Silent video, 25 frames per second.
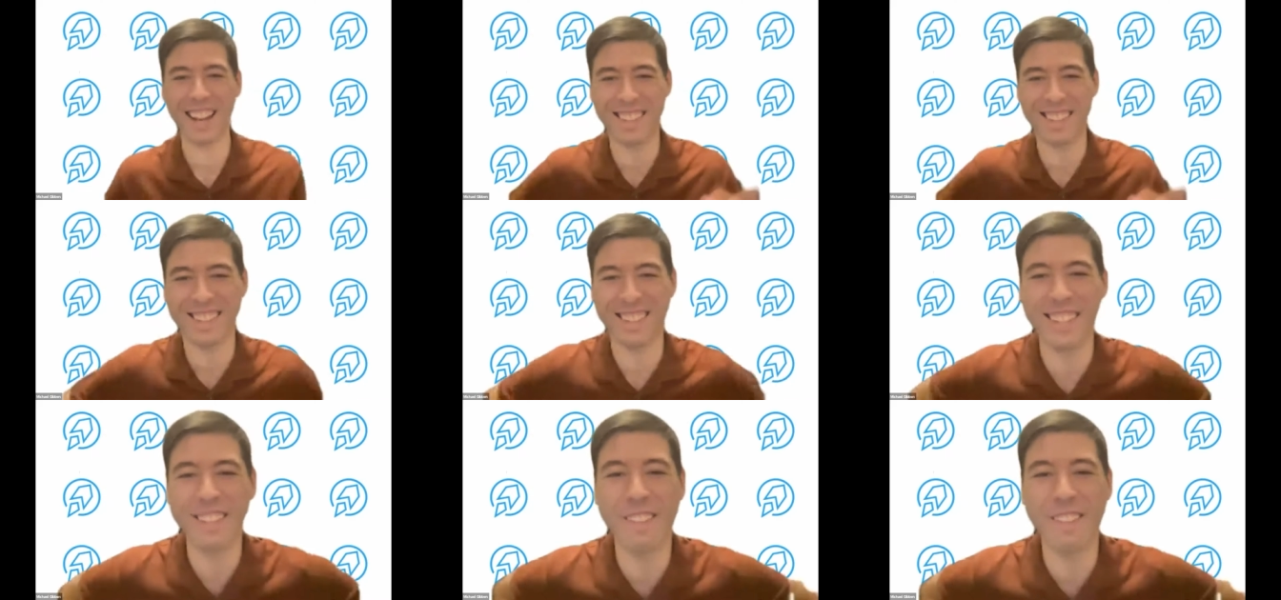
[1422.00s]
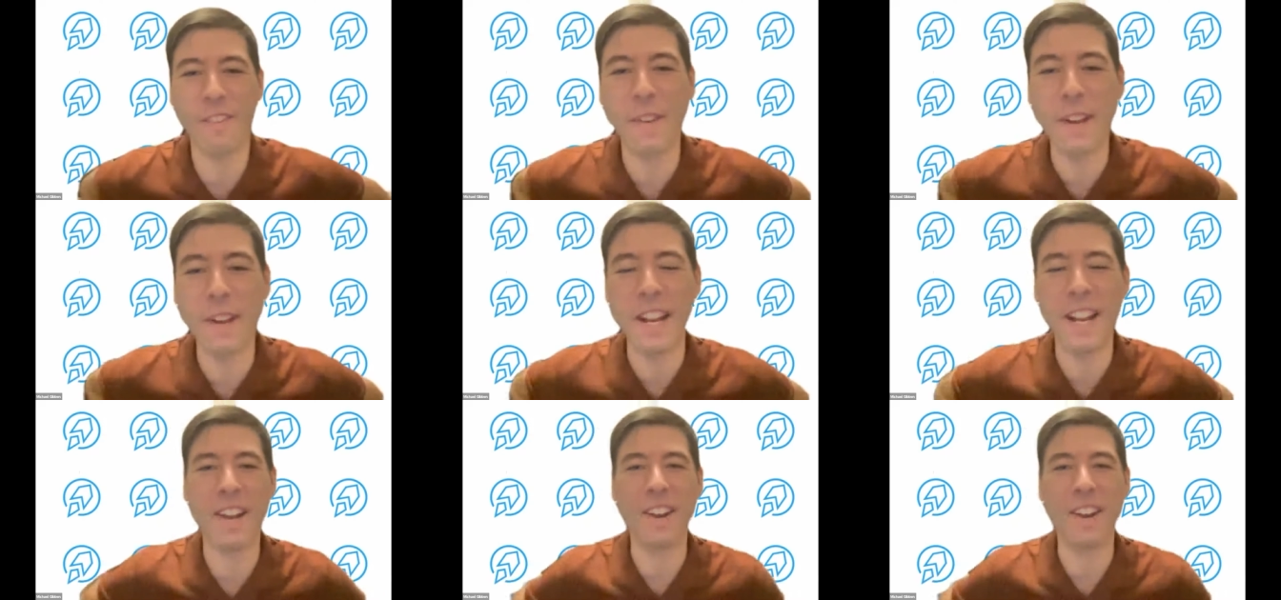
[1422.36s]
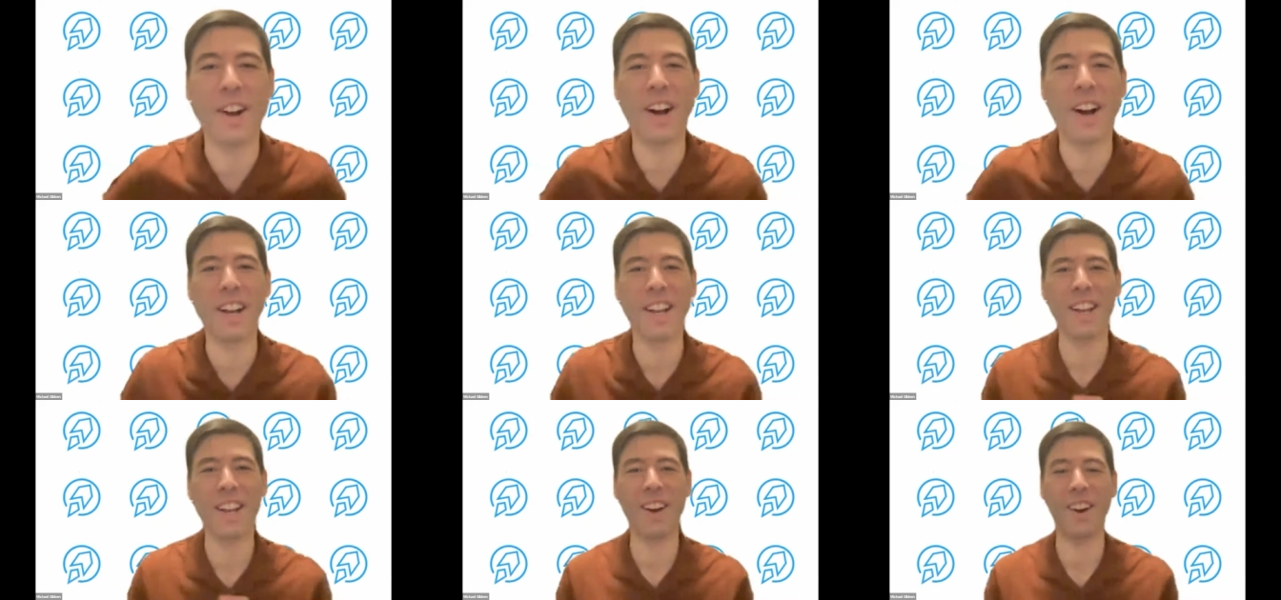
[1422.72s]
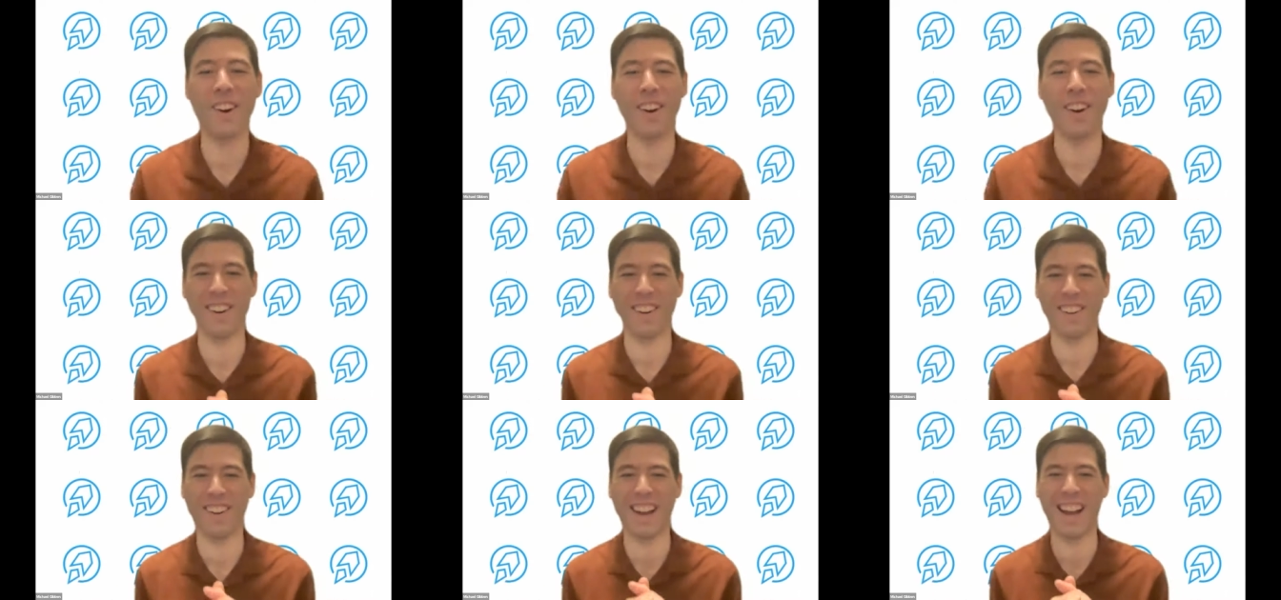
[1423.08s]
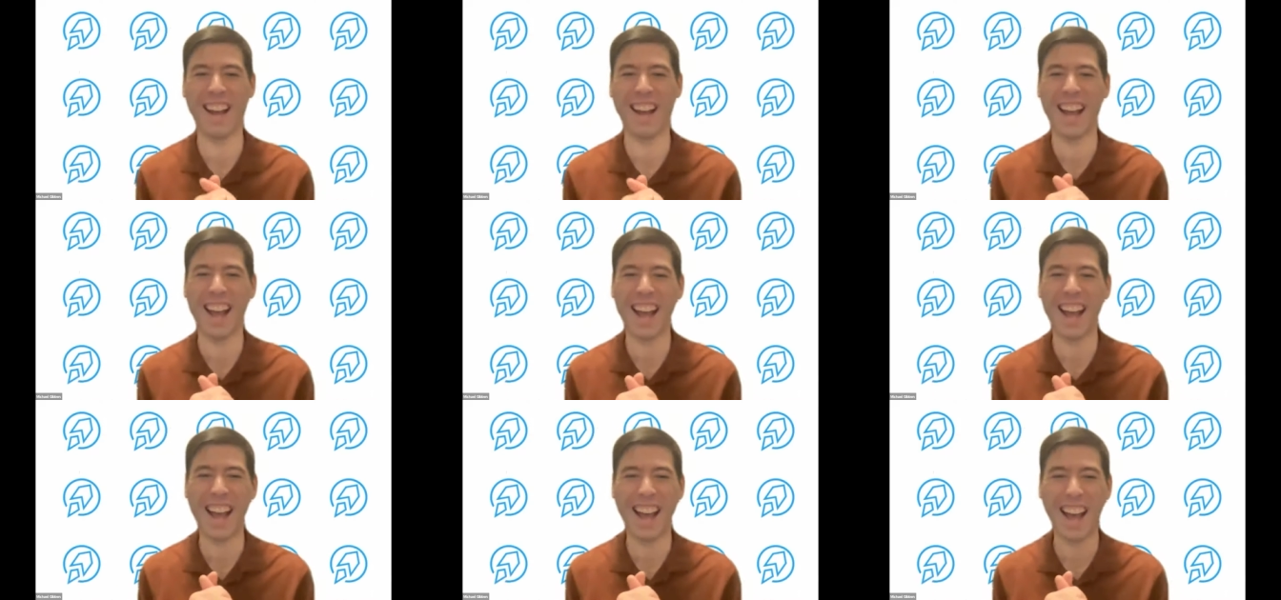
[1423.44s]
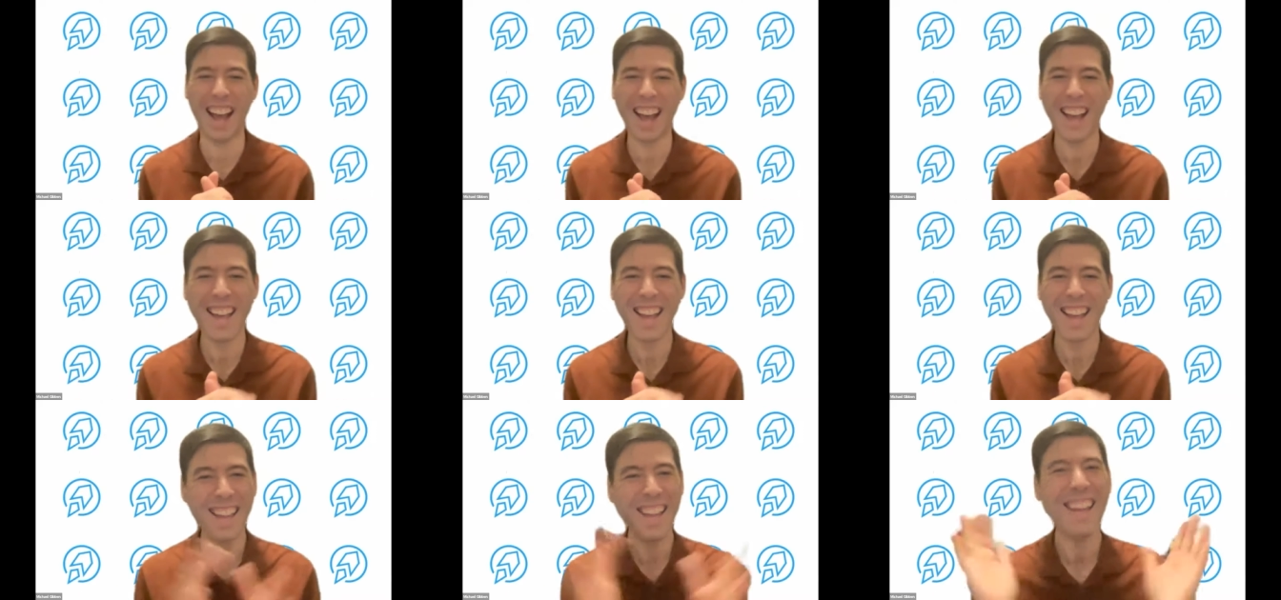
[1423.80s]
necessarily repeat it in audio.
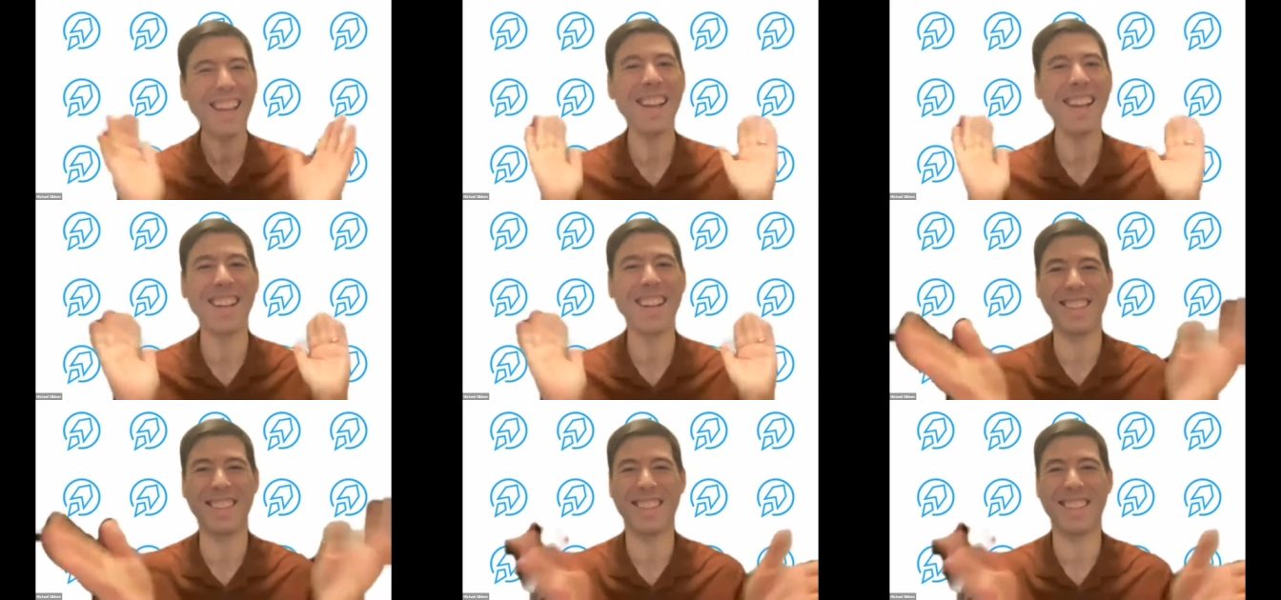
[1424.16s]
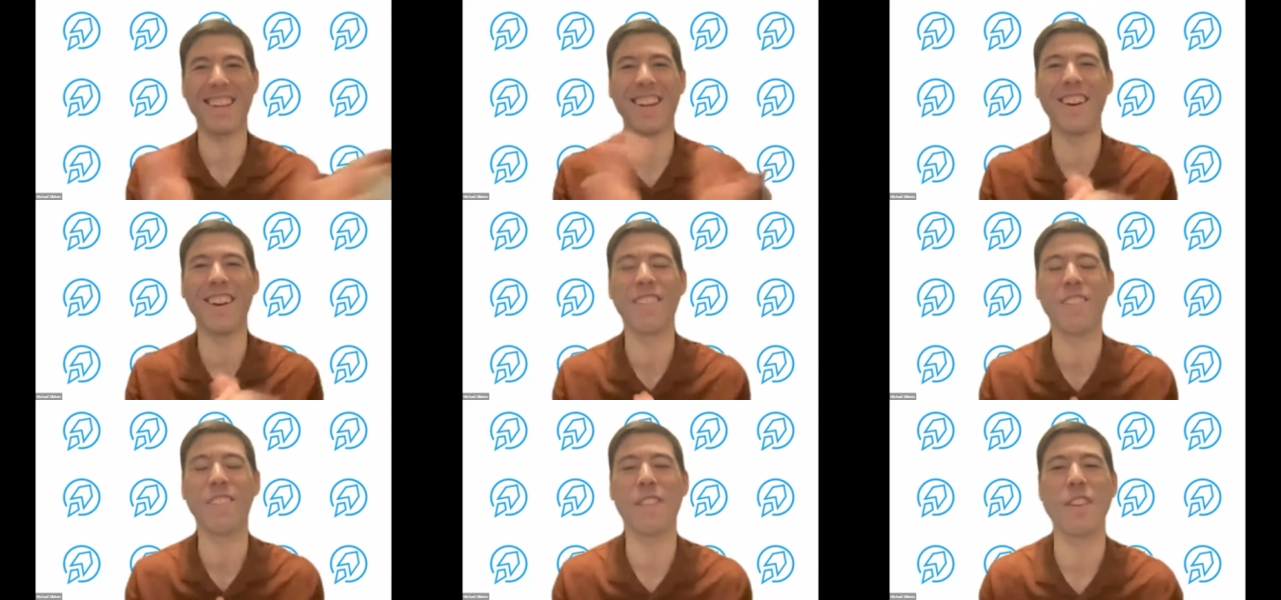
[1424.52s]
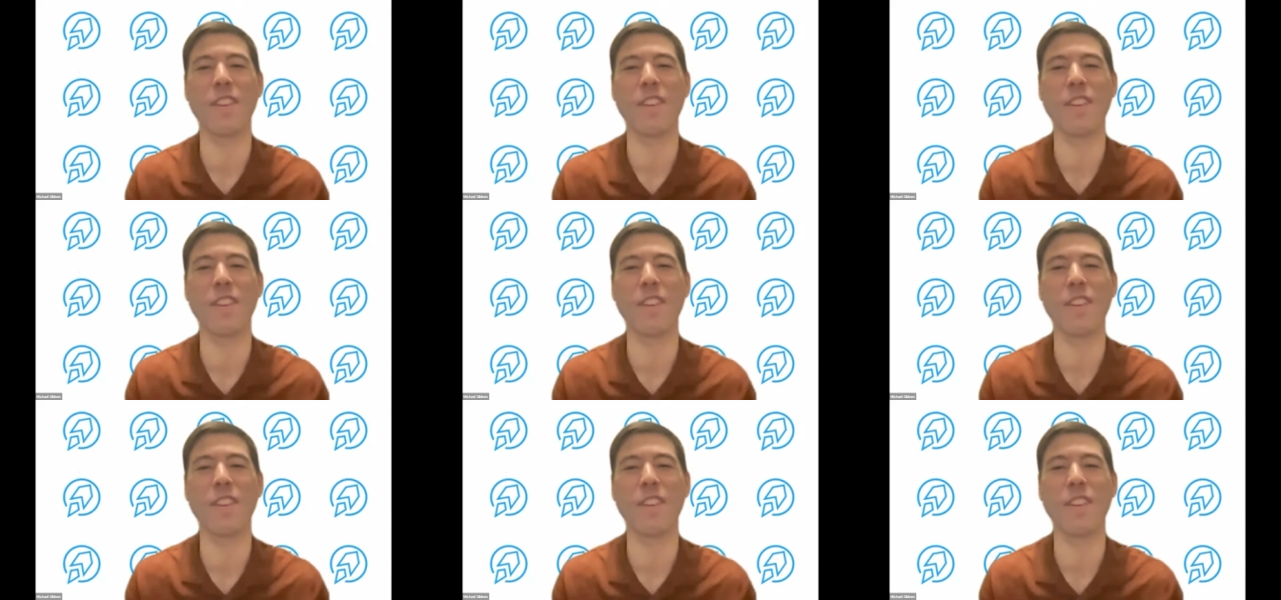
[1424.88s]
I can